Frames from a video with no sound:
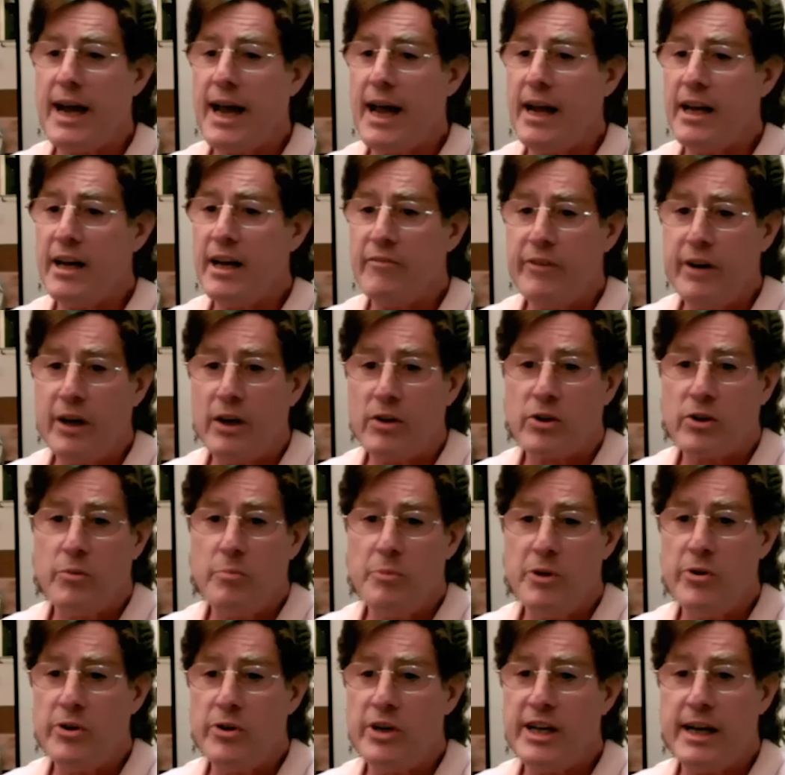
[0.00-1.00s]
NFL
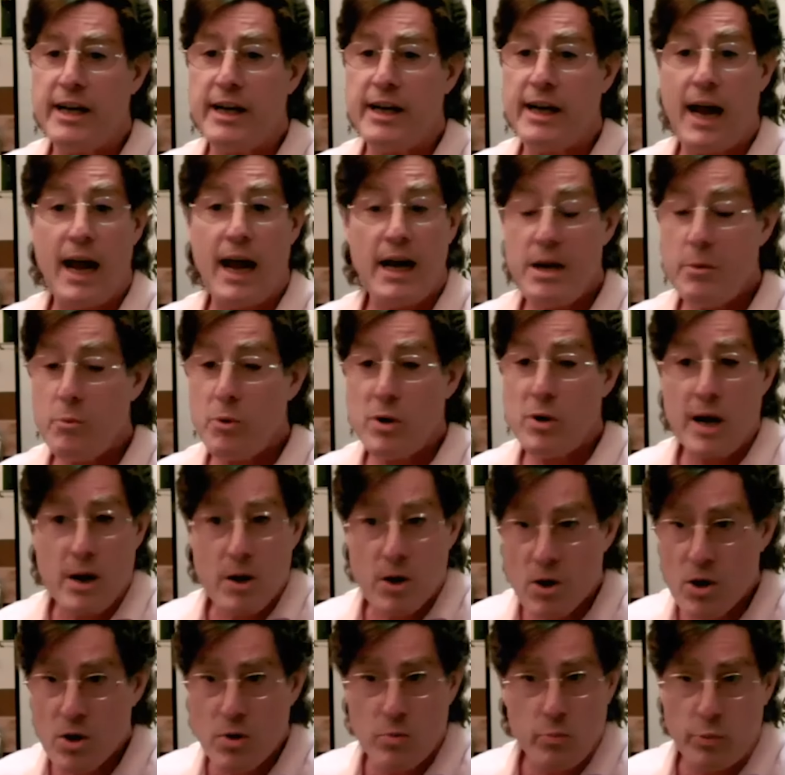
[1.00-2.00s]
community, and anyone I
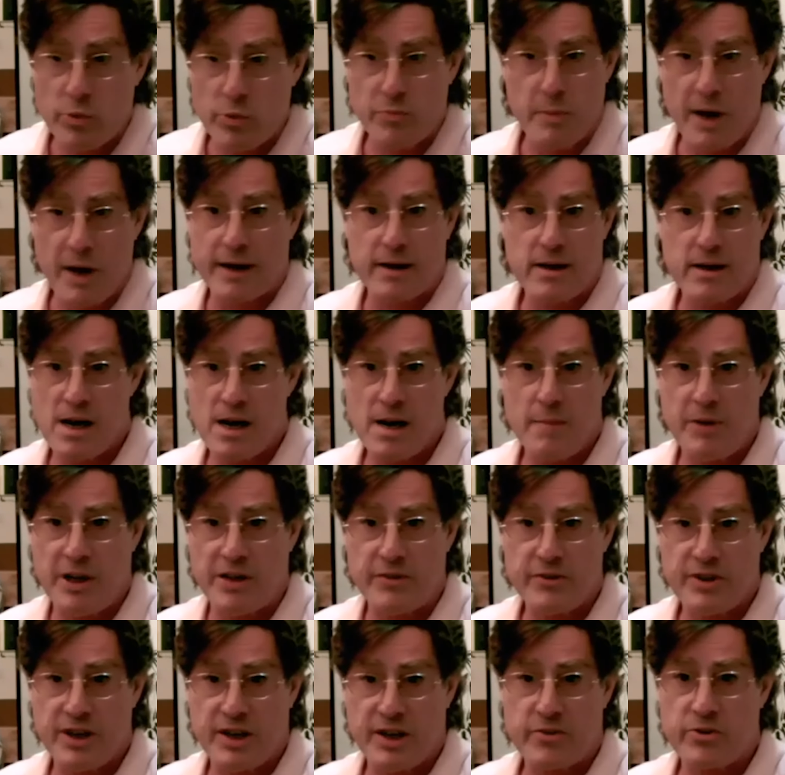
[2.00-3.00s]
hurt with my
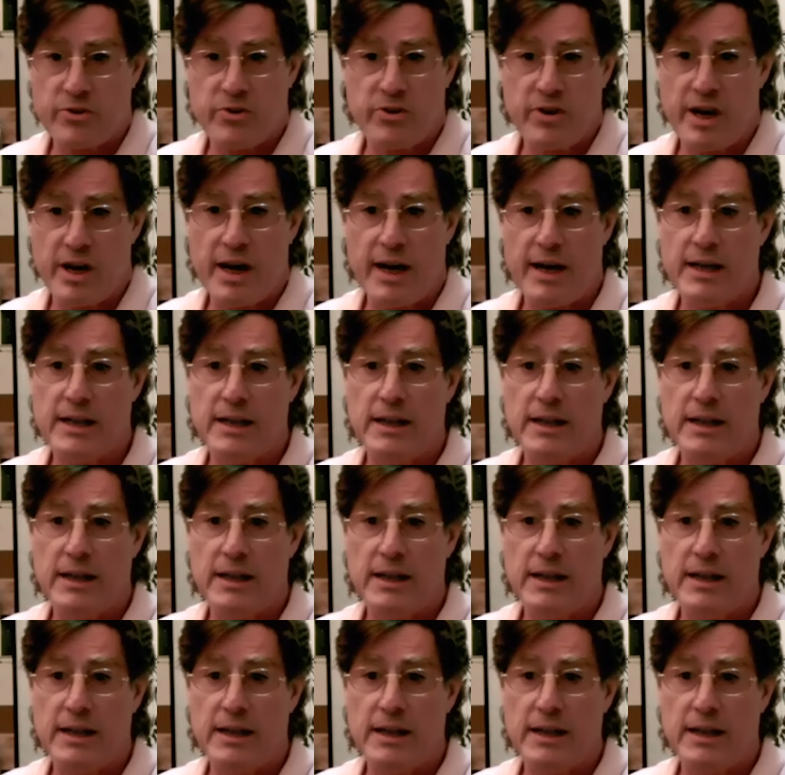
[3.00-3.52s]
comments yesterday.